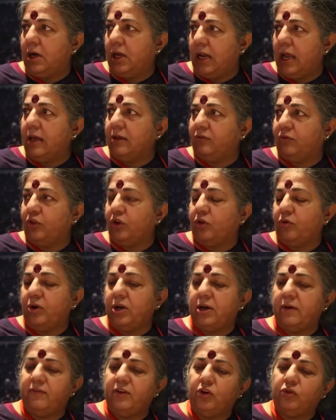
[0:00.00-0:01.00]
Alliance for the
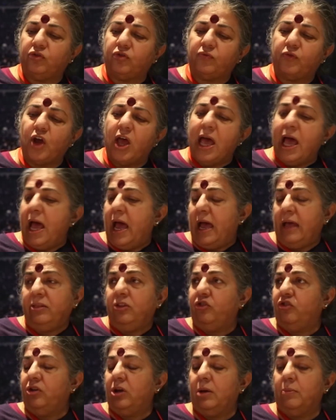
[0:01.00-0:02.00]
Green Revolution,
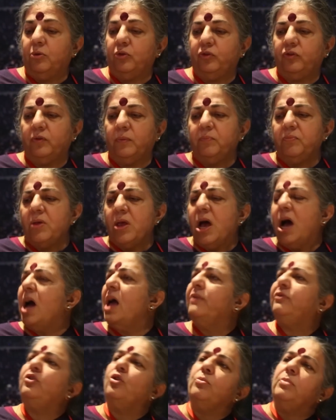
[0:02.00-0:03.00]
and the GMOs.
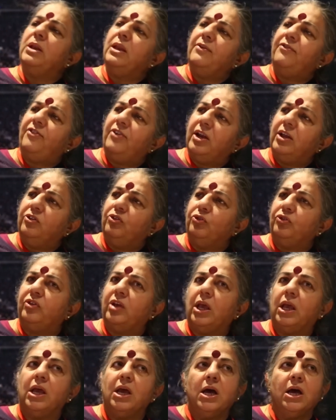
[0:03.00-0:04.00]
I have so many friends who
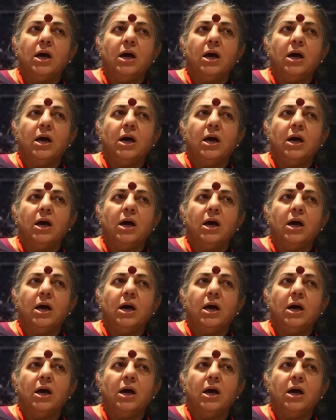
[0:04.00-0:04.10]
say,